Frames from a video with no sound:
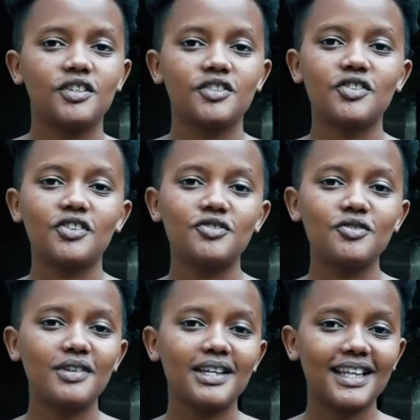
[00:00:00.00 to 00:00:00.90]
So
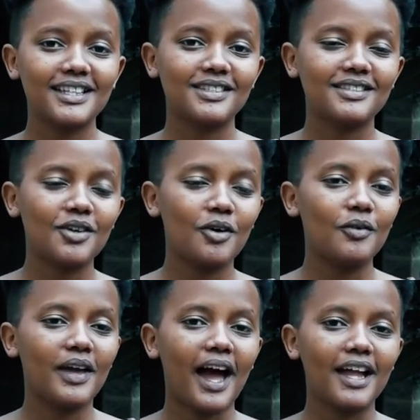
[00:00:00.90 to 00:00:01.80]
children, that's all
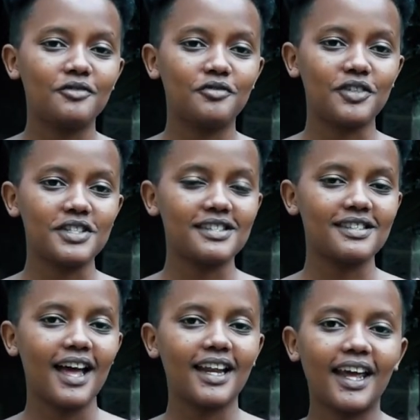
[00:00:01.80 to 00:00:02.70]
we had for this
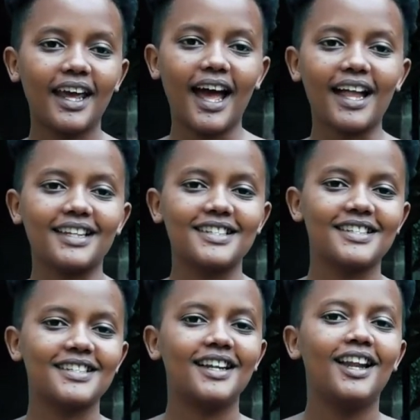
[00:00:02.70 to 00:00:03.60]
Sunday, and
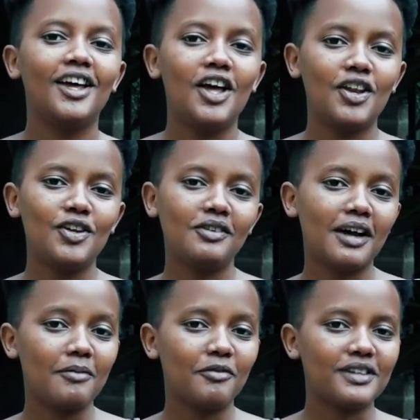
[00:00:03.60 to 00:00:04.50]
look
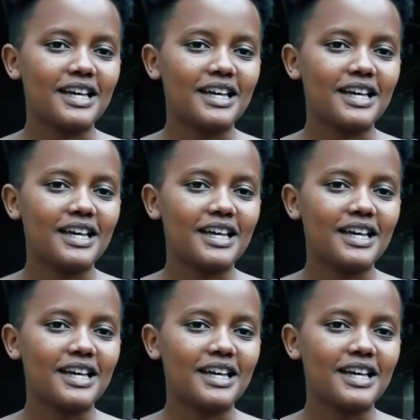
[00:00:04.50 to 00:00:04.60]
up for